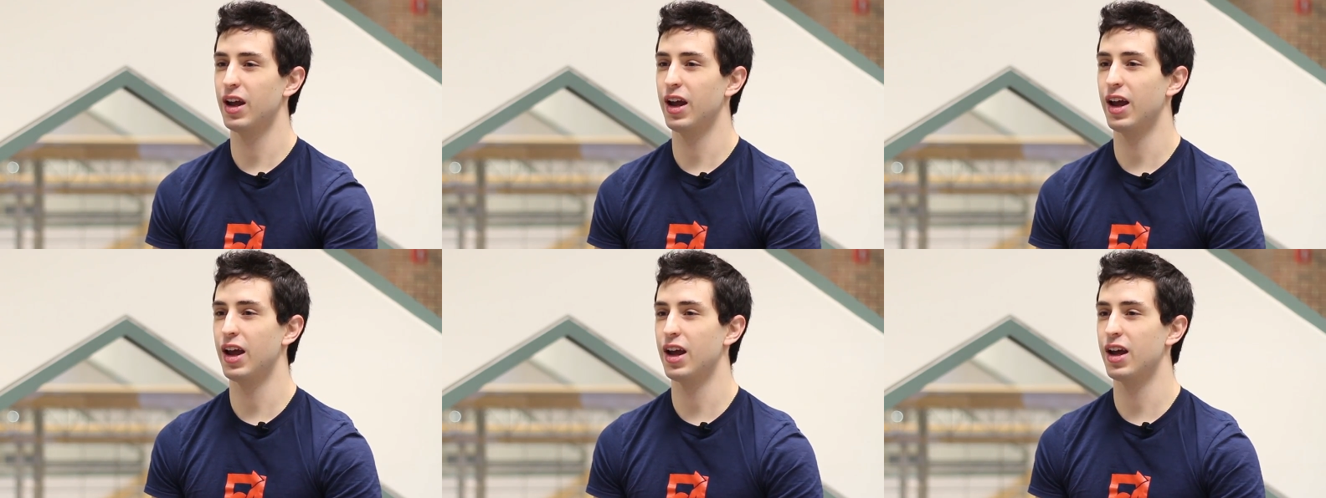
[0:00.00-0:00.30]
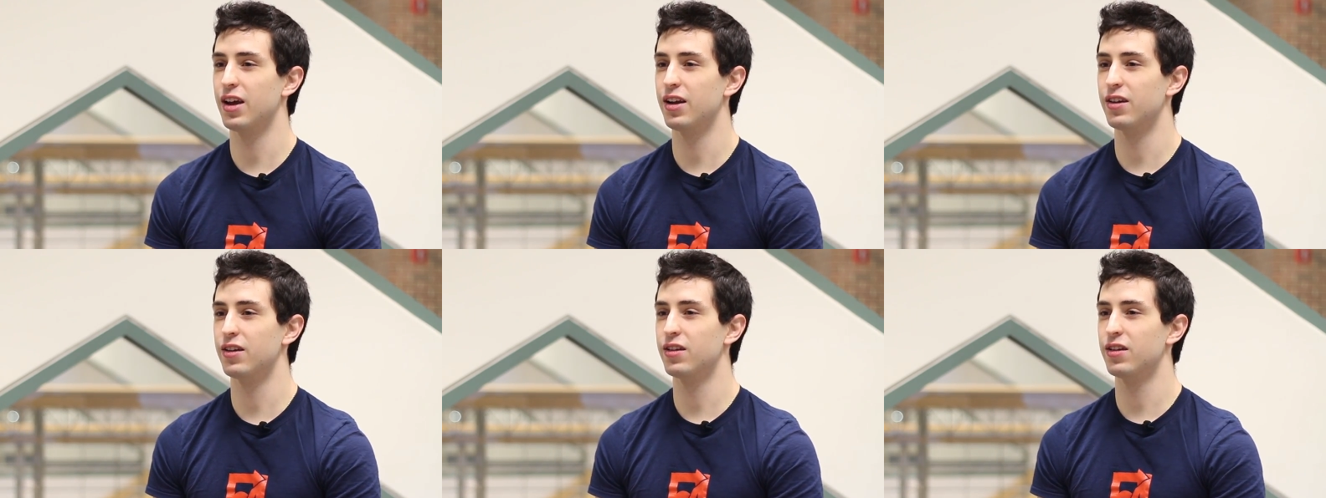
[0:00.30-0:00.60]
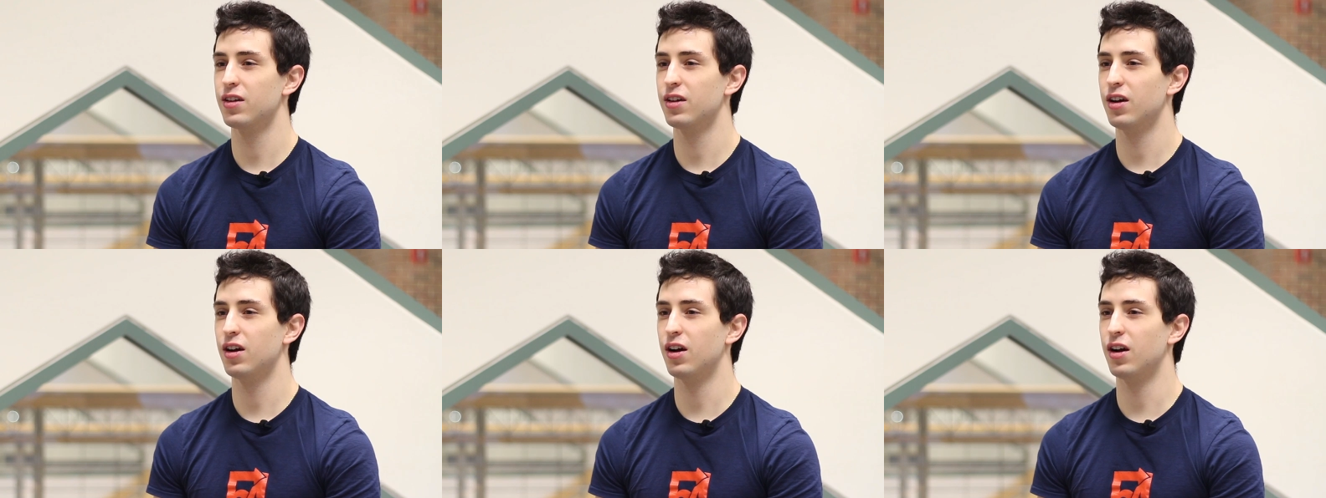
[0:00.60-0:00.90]
And
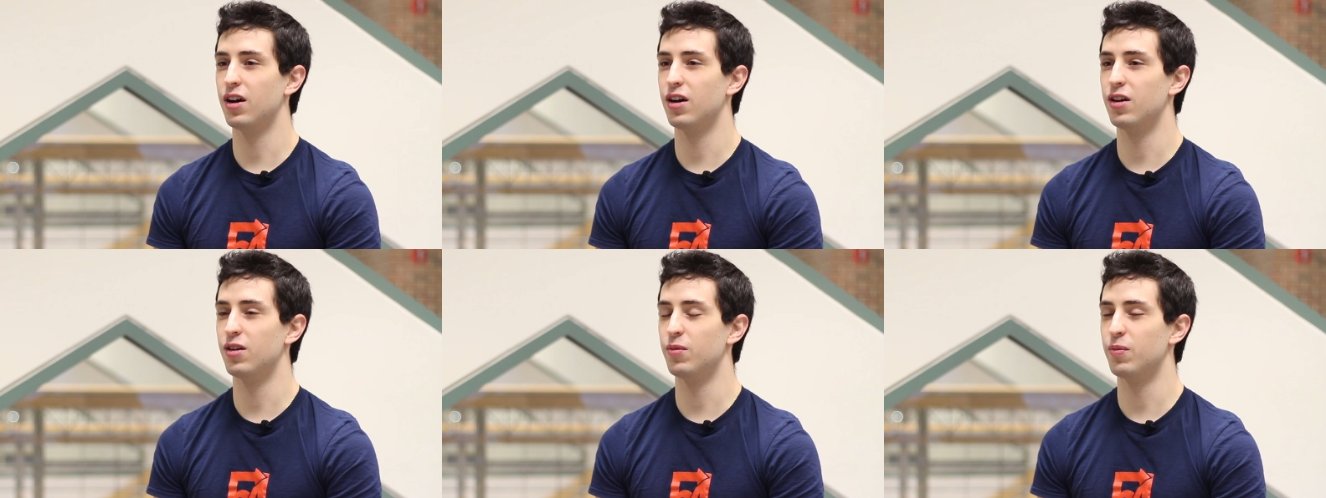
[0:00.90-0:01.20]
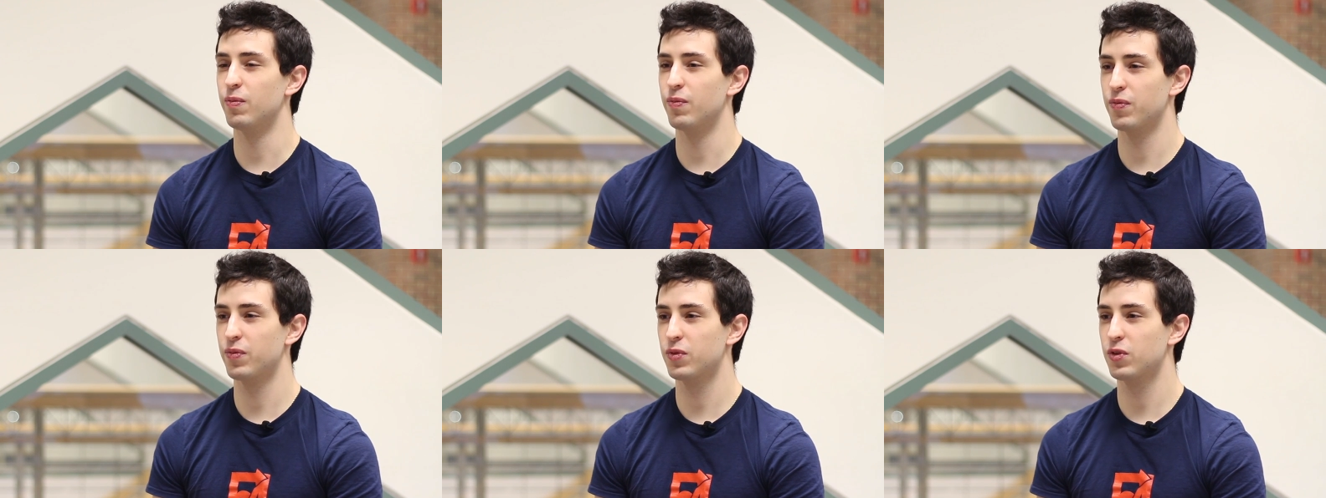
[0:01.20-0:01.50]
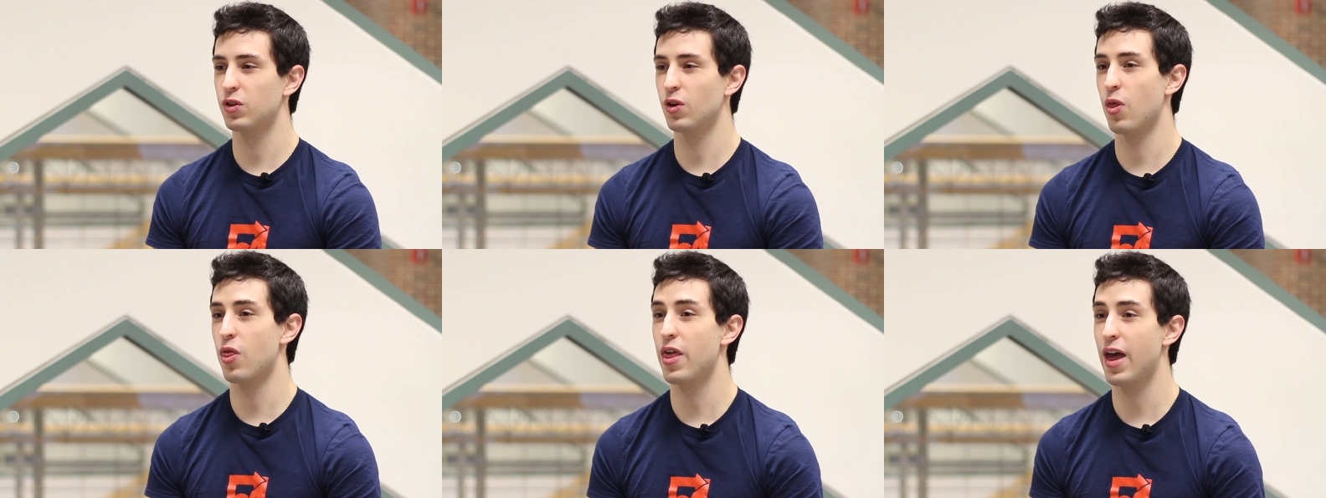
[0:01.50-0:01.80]
um,
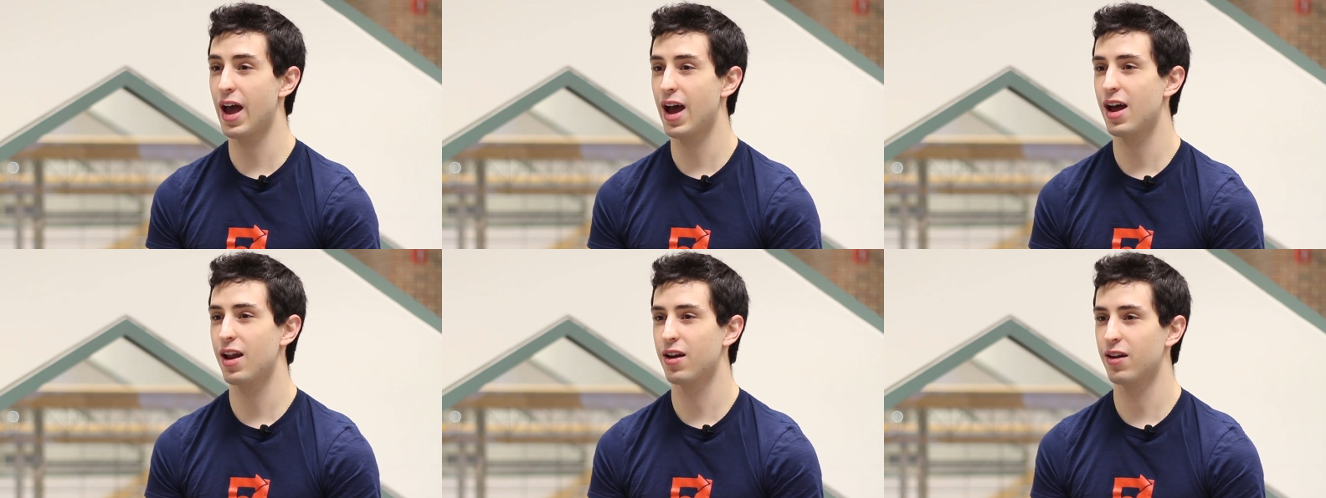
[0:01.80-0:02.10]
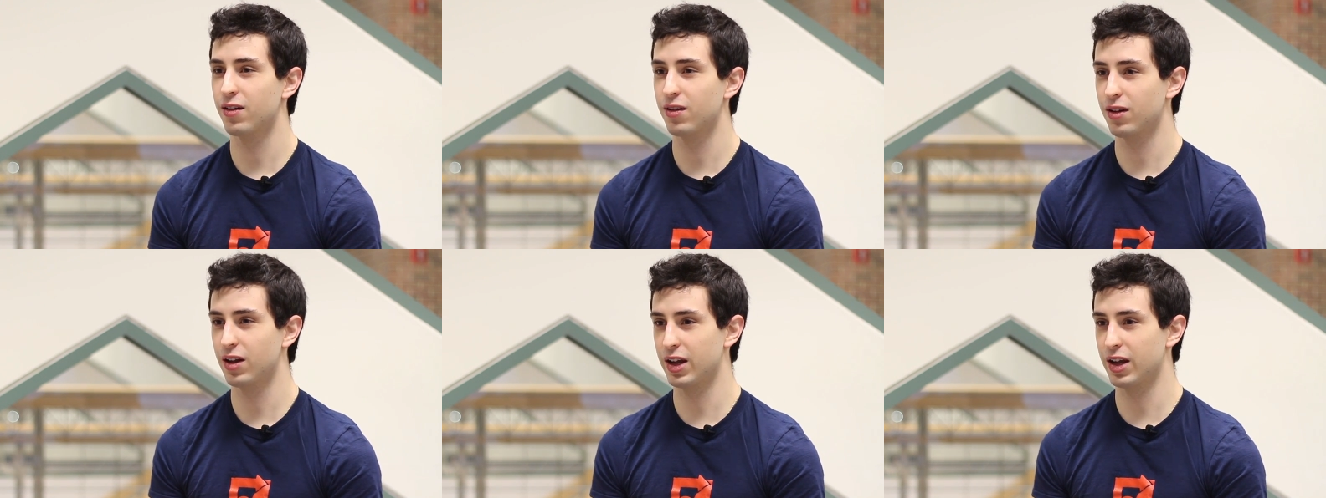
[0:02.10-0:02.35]
so that